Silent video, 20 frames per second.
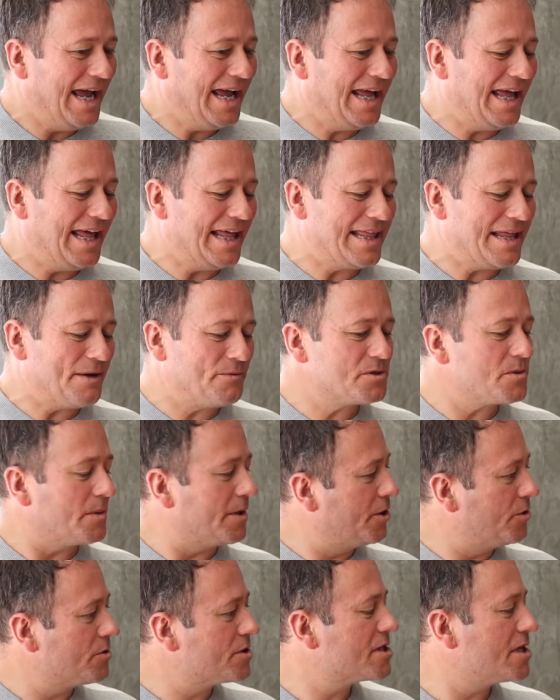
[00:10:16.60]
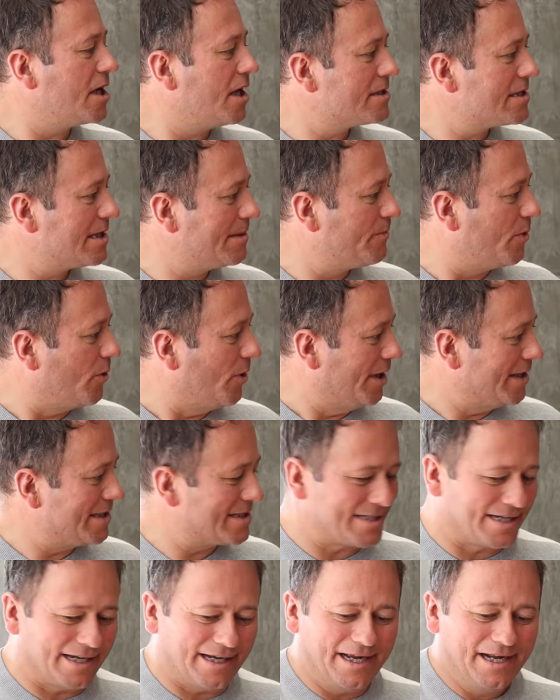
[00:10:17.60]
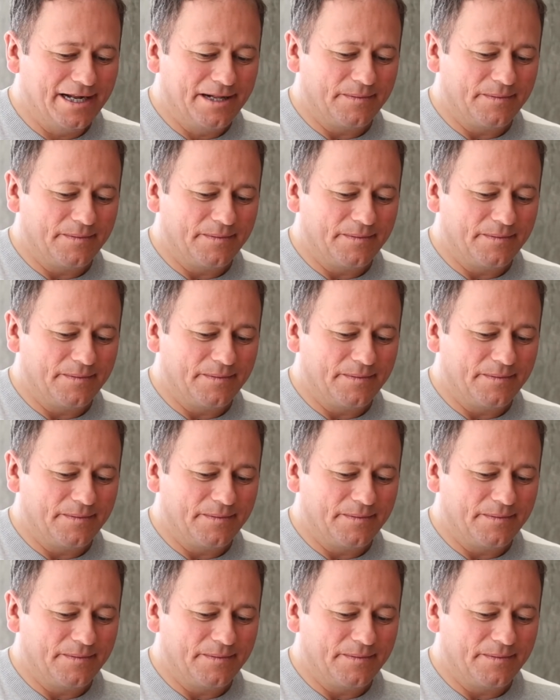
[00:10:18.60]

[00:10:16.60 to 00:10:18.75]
that was one of your starting points, the